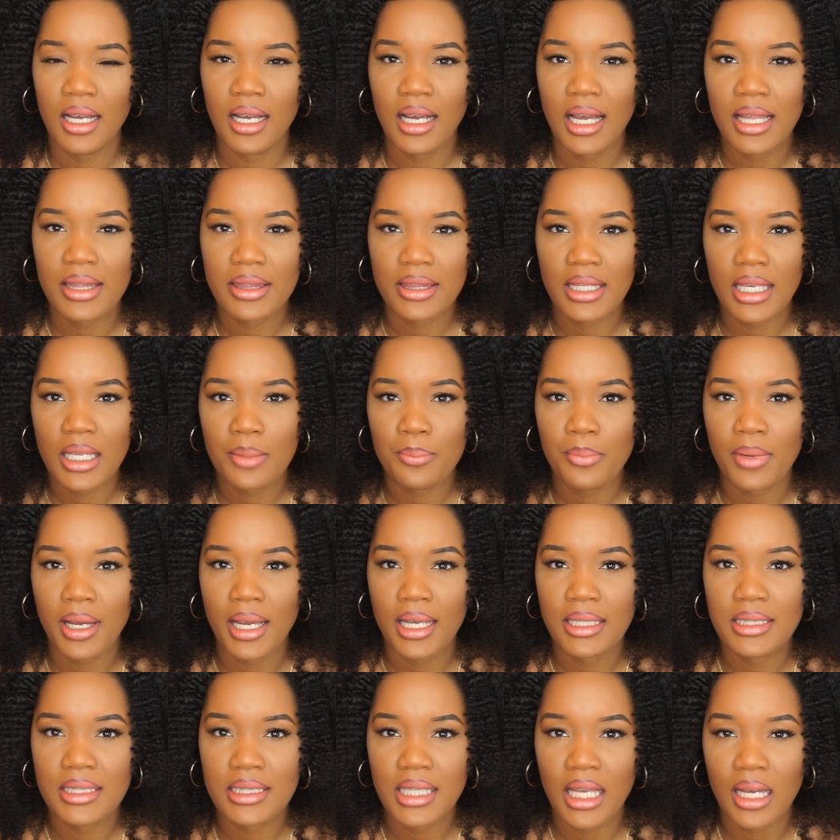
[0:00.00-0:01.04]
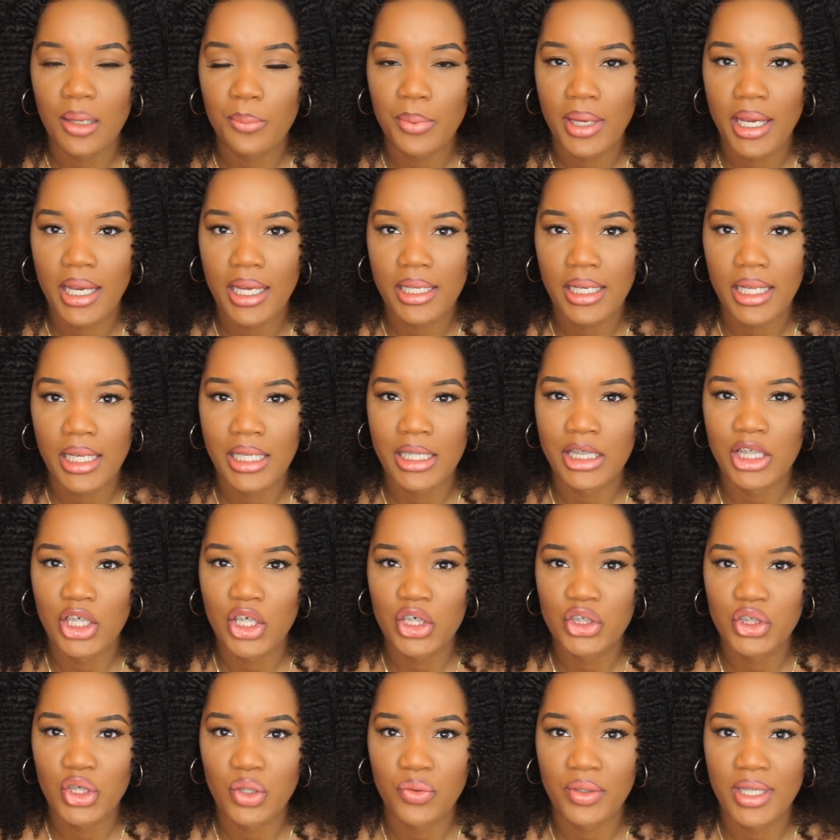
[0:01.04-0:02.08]
I think my scalp had an
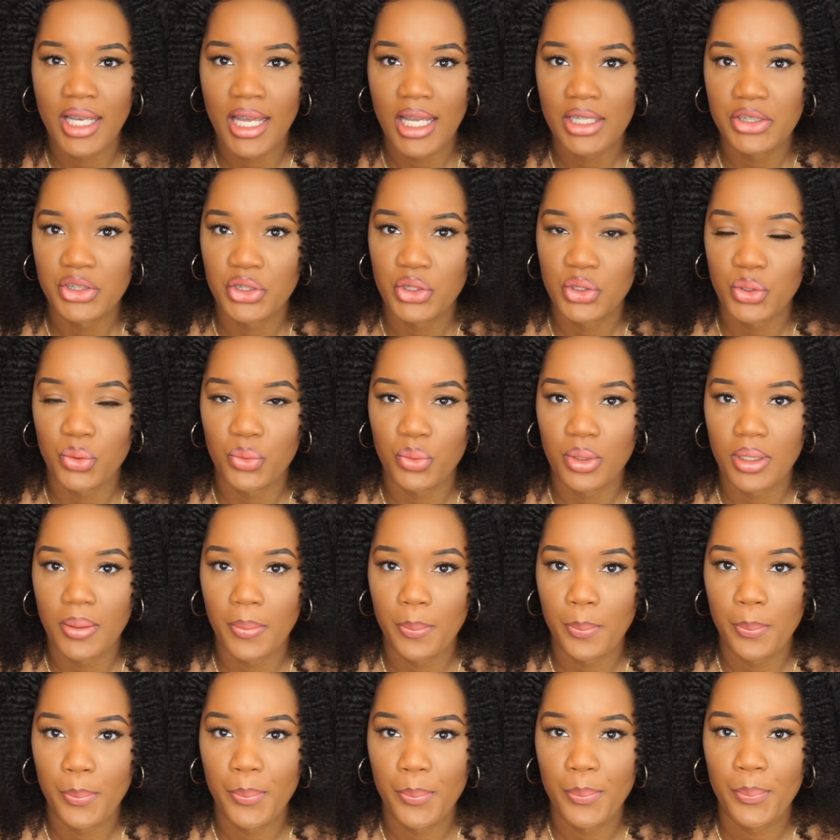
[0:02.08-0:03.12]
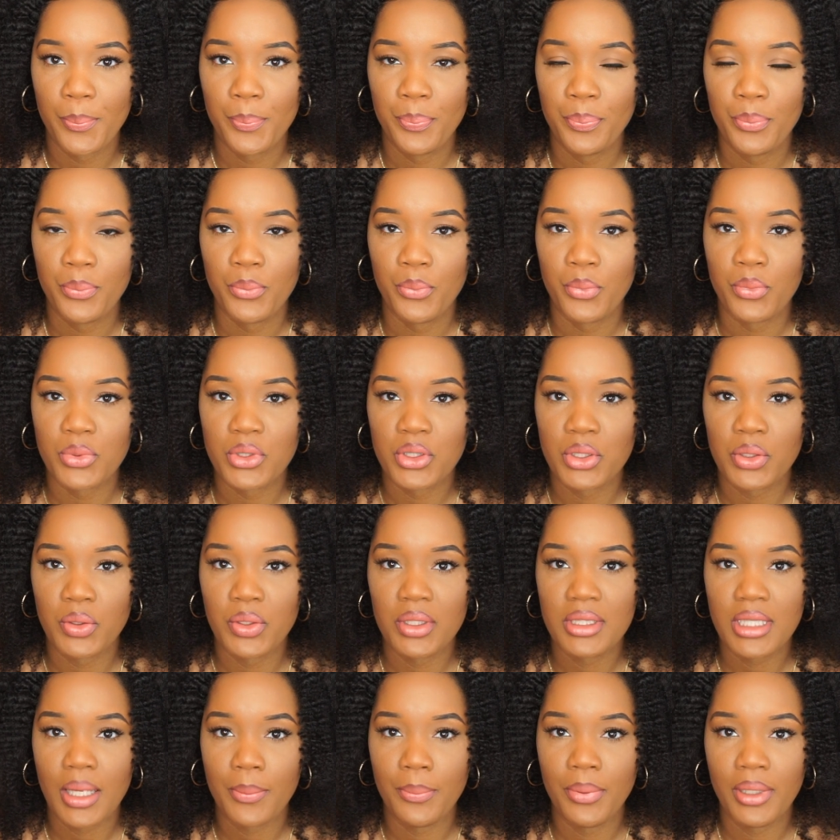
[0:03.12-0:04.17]
allergic reaction to it. As soon as
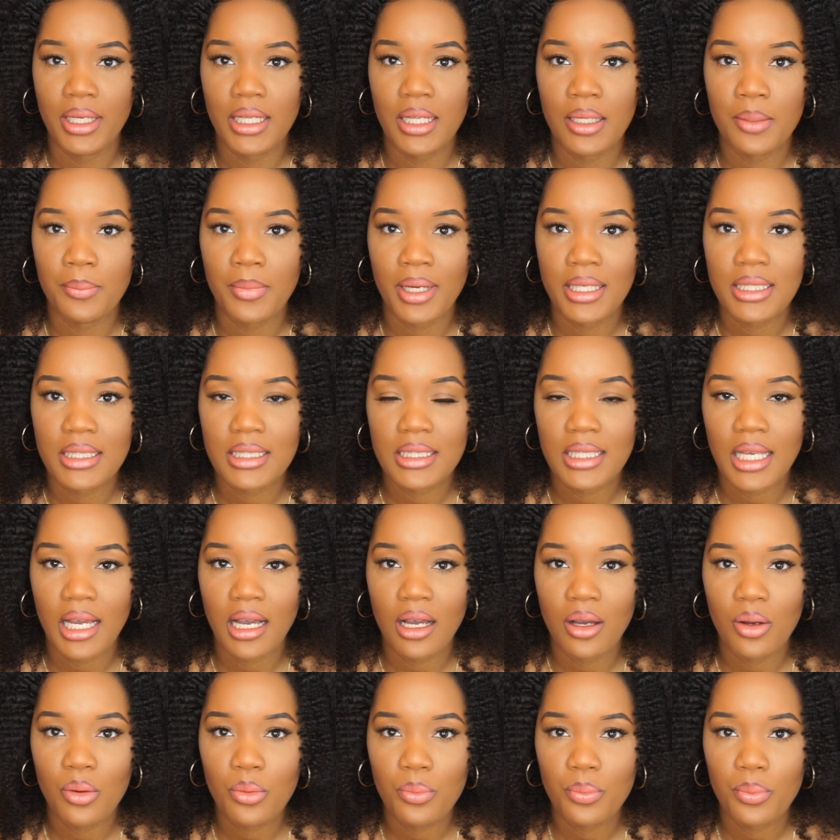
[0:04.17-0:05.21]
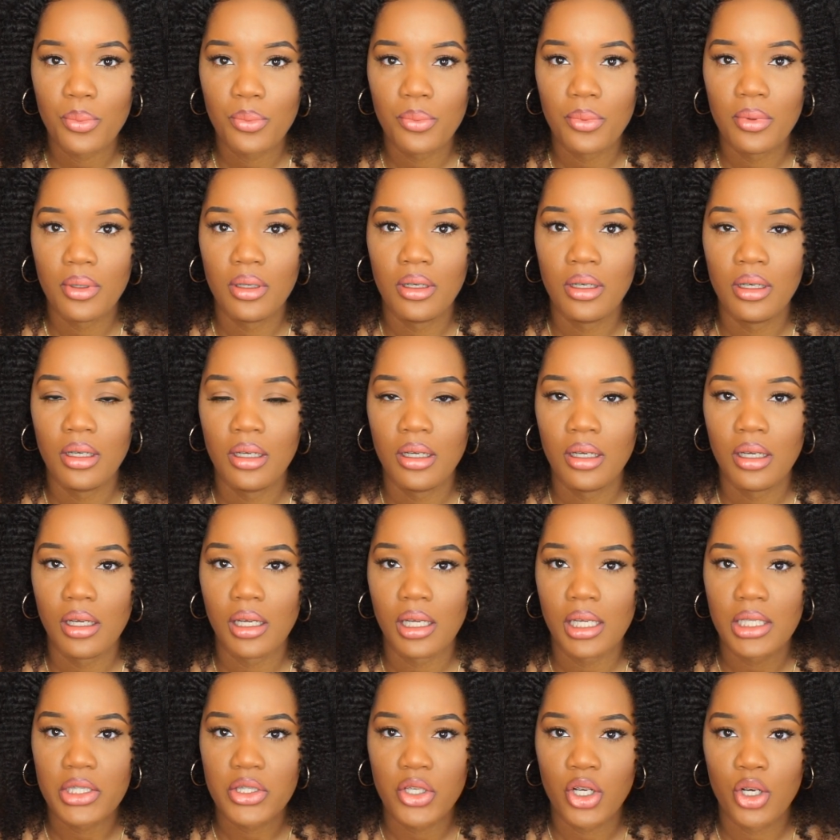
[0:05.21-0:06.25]
I put it in my scalp,
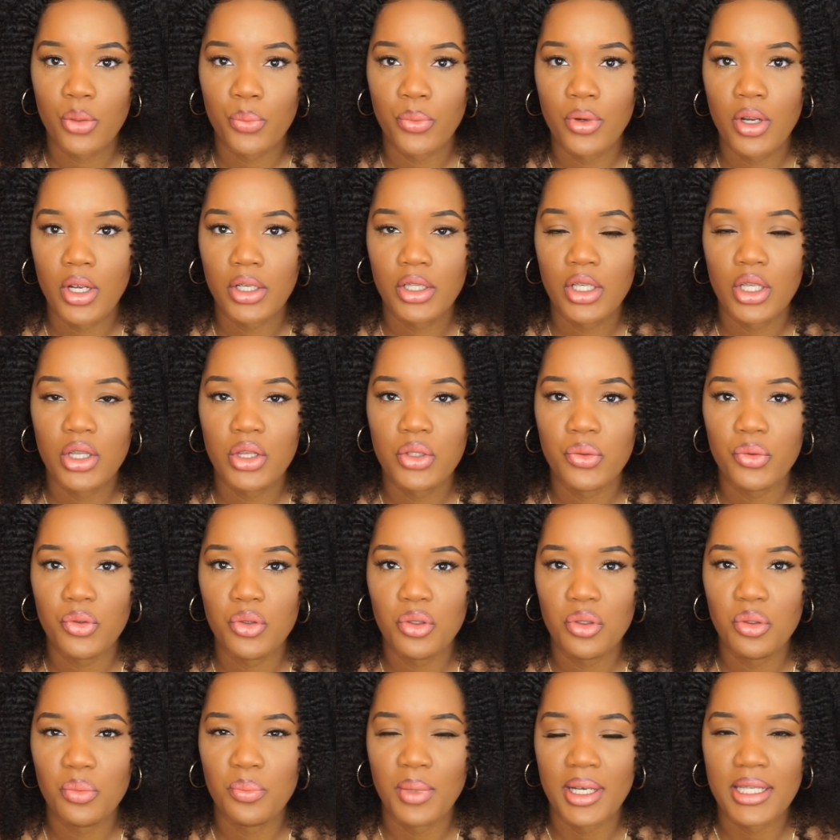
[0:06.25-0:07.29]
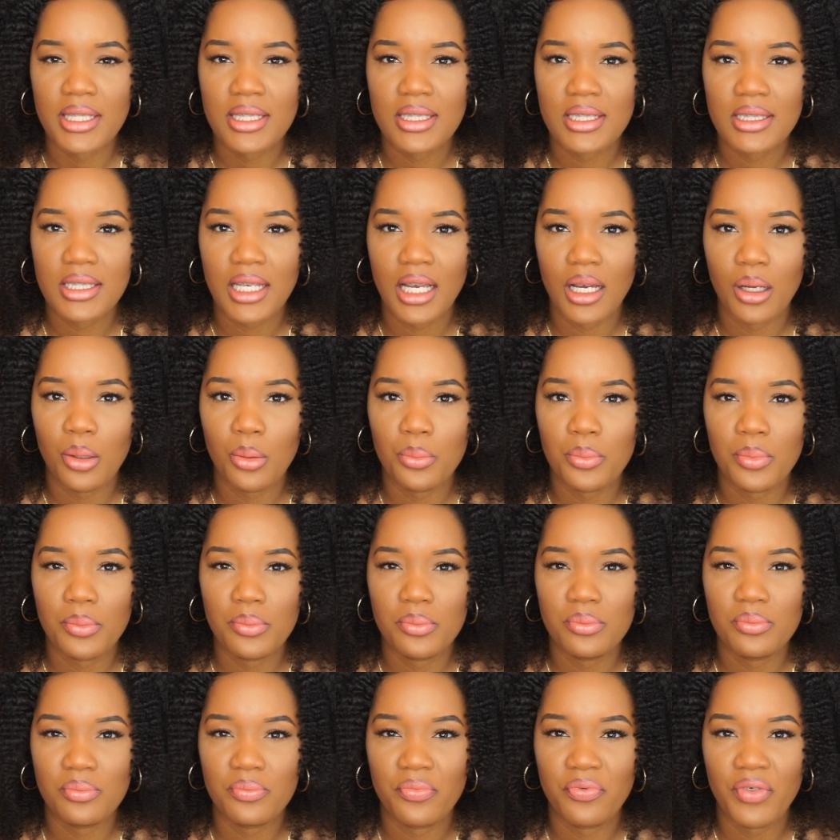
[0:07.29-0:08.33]
it started working through, my scalp
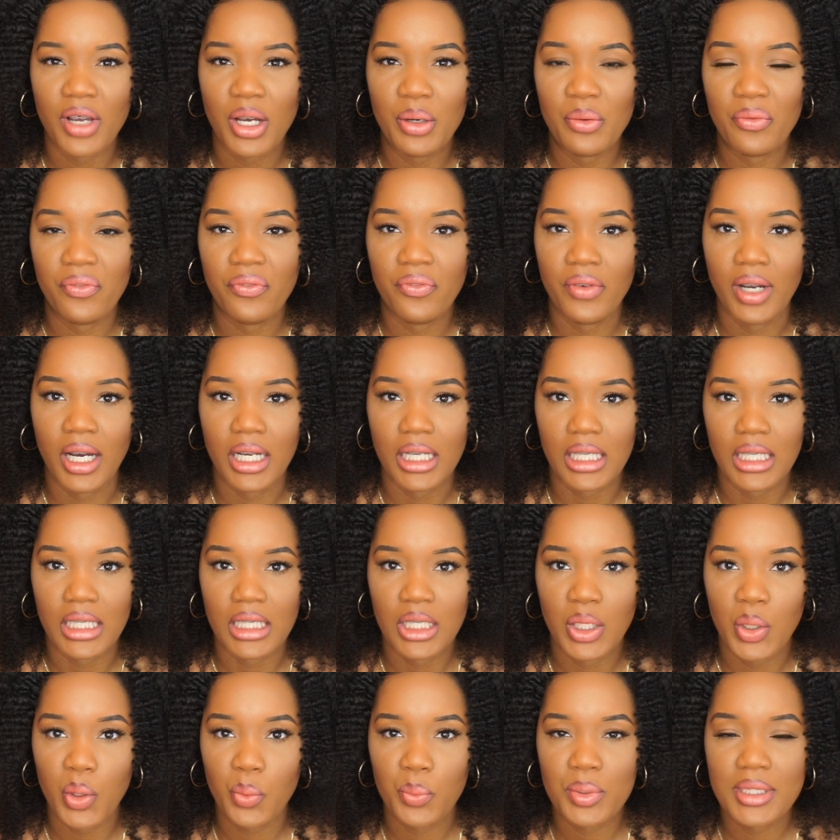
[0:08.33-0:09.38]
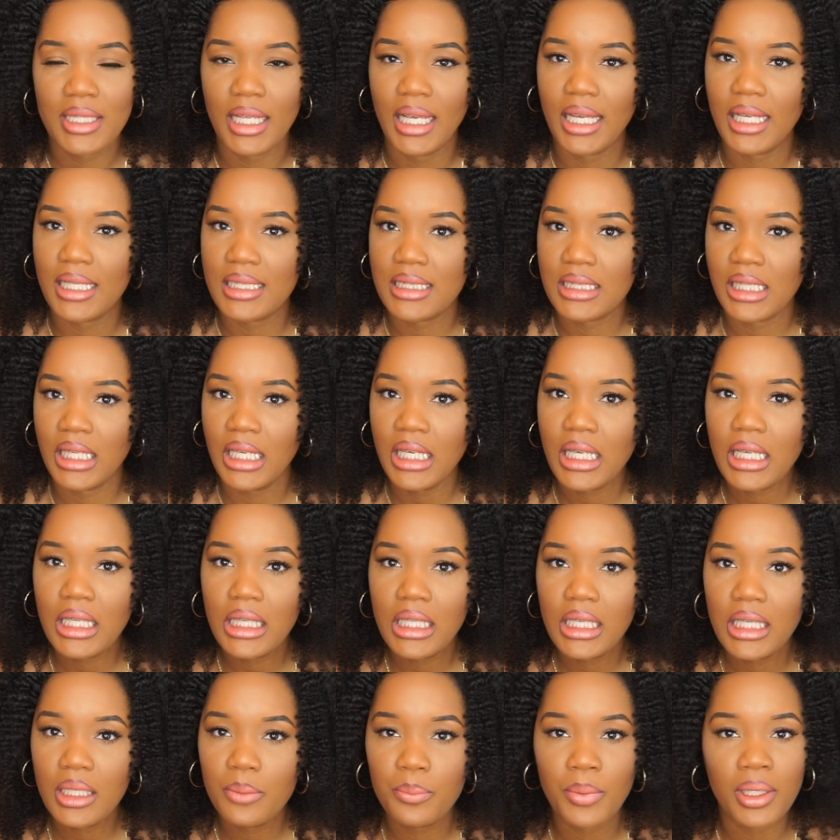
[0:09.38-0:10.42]
felt funny. It was like
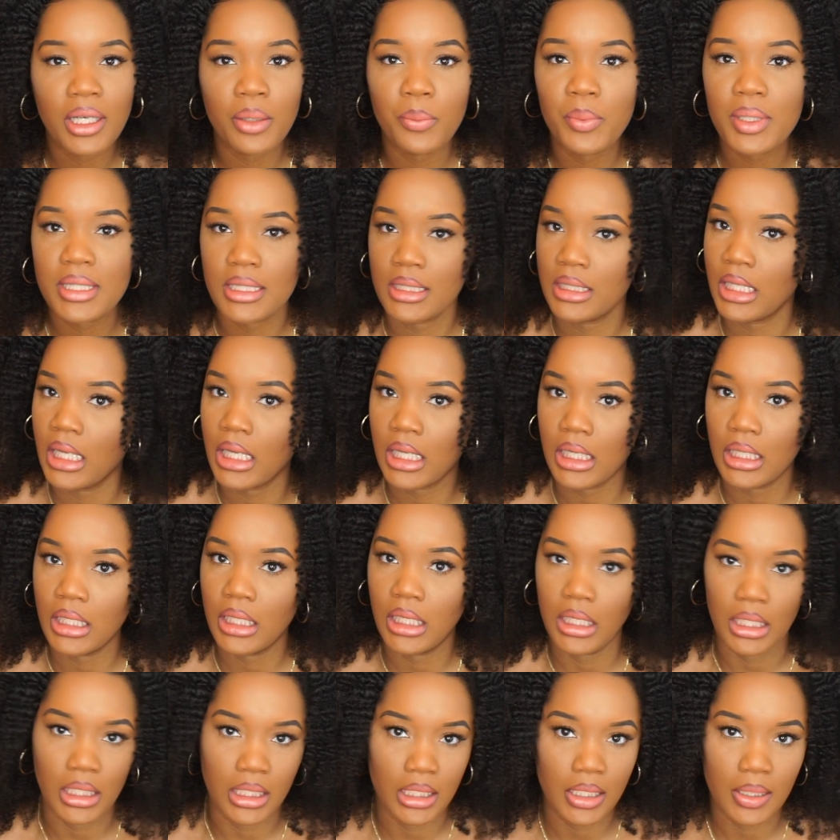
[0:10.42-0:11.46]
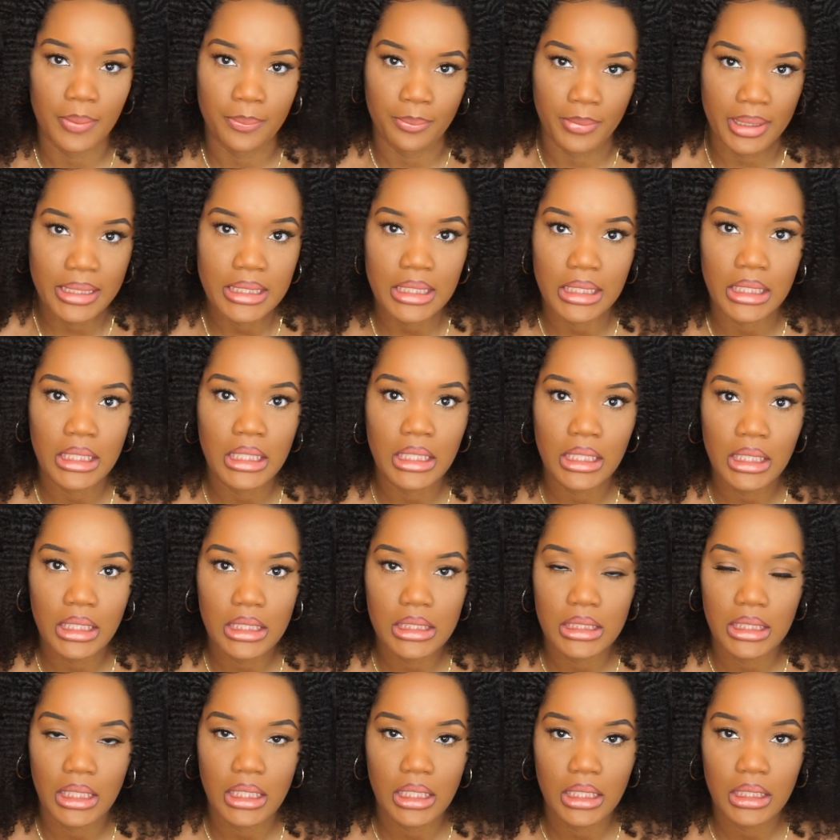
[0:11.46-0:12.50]
tingly, but it wasn't like a good minty
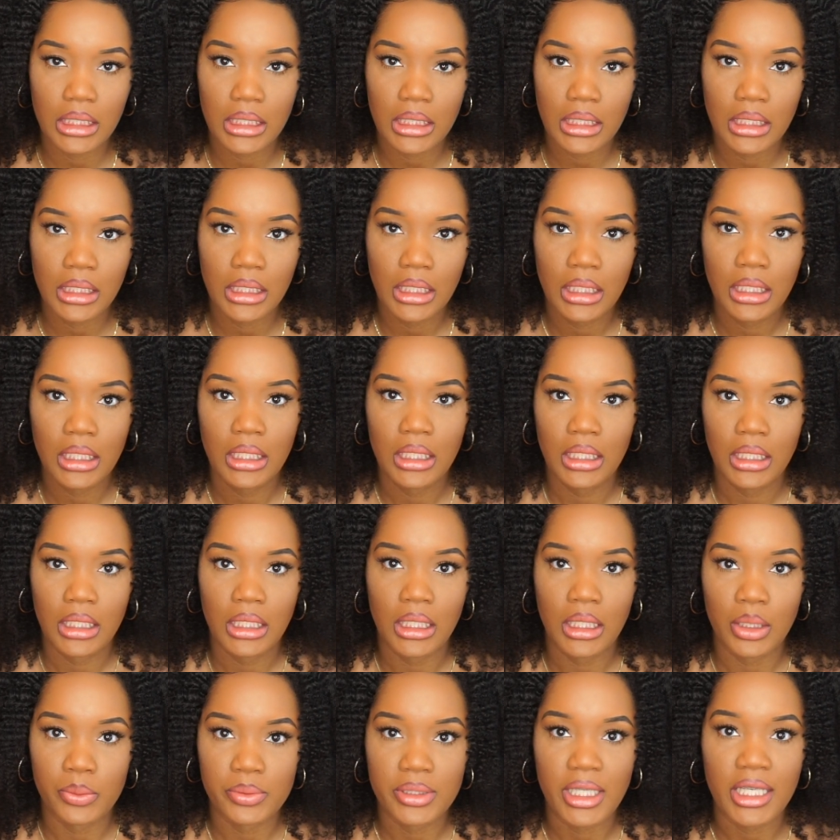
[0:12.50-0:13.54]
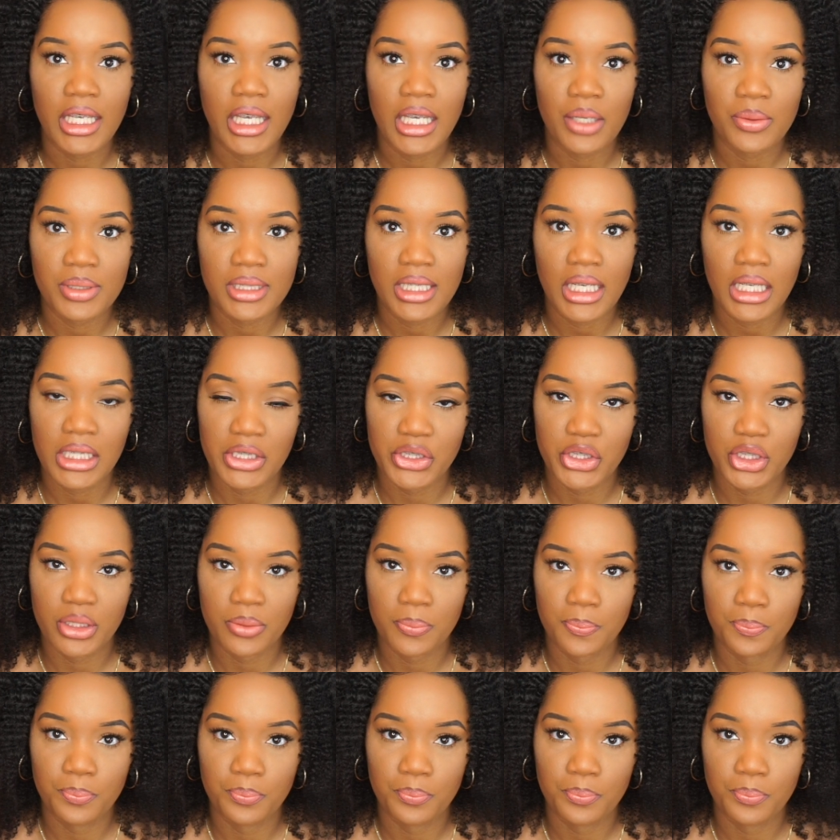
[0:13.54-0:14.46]
tingly. It was like an irritation.